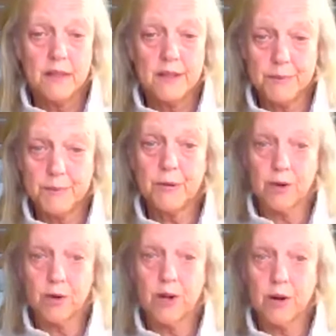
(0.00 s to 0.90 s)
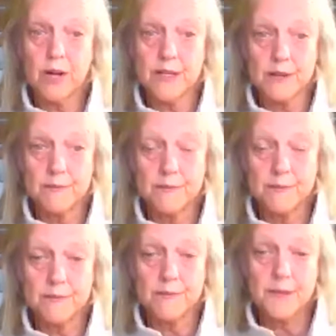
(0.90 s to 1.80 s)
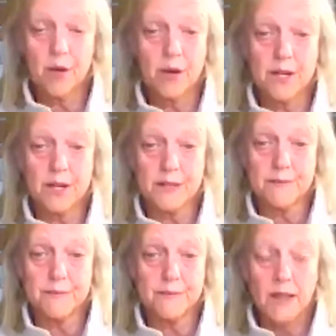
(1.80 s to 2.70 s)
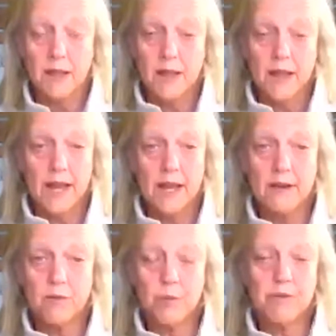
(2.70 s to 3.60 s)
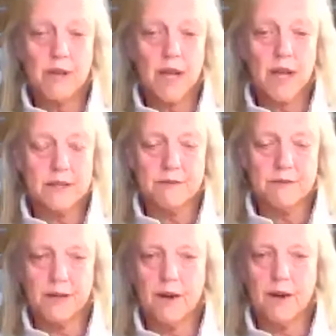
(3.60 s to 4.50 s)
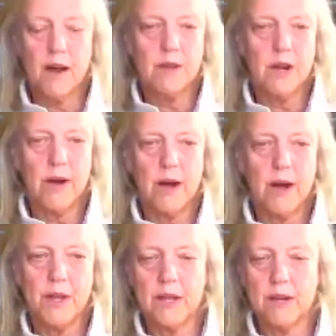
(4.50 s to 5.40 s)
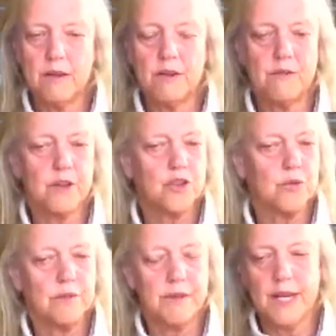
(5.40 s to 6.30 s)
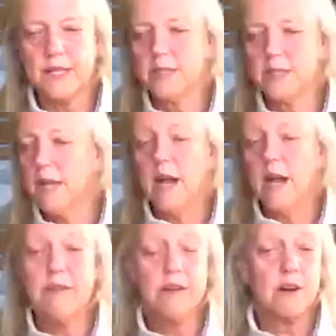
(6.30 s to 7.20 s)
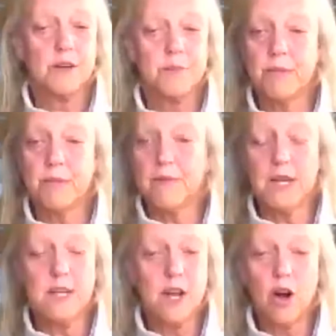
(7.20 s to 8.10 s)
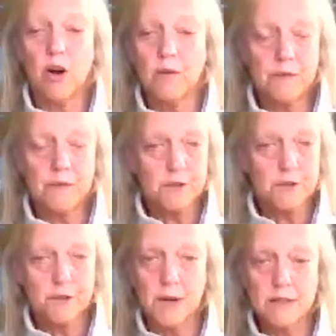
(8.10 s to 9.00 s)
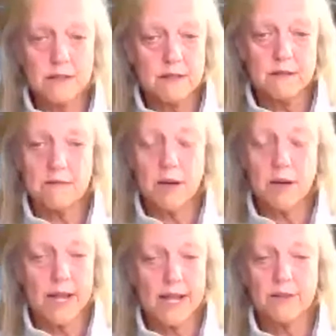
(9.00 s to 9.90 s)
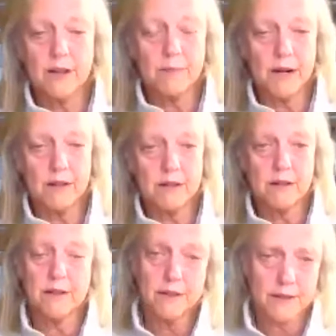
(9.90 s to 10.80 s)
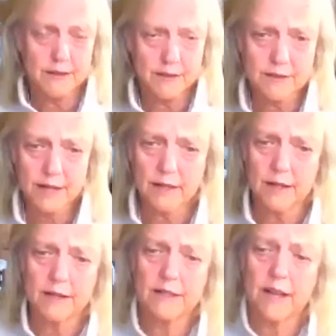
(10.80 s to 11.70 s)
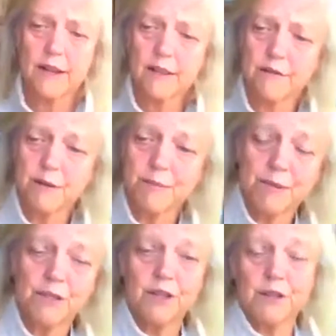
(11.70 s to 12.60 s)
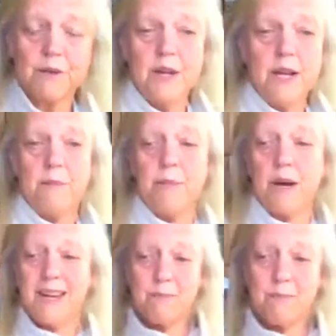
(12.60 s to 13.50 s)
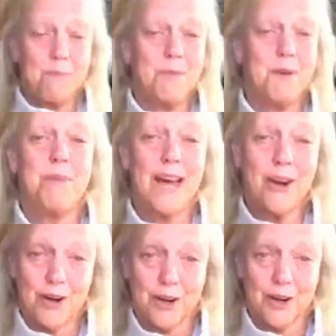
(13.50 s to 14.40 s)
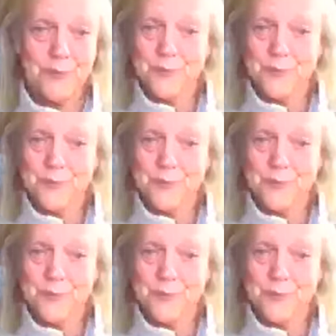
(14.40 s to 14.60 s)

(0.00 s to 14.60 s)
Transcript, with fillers: These people are going crazy. They're going crazy. And we've got to figure out, you know, how we can do virtual events, I've encouraged people if they need to go home for two months and you know hang out at their parents. Not that that's exactly an exciting thing for people to do, but it might be better